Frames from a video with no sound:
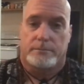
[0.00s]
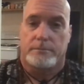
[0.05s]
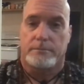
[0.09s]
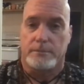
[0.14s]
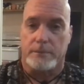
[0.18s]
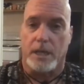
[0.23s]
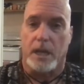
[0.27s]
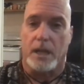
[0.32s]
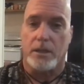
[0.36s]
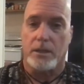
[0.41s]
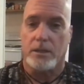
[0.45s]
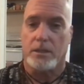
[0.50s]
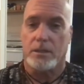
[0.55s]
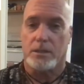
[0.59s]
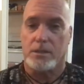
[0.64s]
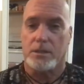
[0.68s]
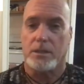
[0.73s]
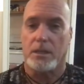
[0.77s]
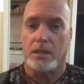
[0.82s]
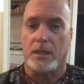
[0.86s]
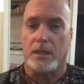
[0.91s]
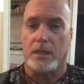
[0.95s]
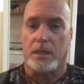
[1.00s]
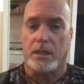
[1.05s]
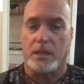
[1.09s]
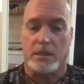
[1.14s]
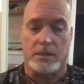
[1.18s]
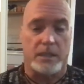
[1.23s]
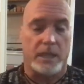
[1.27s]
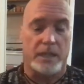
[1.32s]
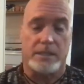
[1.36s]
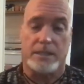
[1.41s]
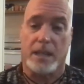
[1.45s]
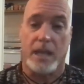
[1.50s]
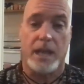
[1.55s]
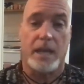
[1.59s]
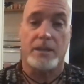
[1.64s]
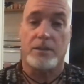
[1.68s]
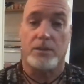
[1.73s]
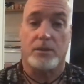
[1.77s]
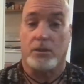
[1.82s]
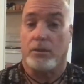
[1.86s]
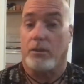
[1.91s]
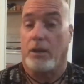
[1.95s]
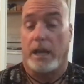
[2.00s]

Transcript: now you can see, because I said to you,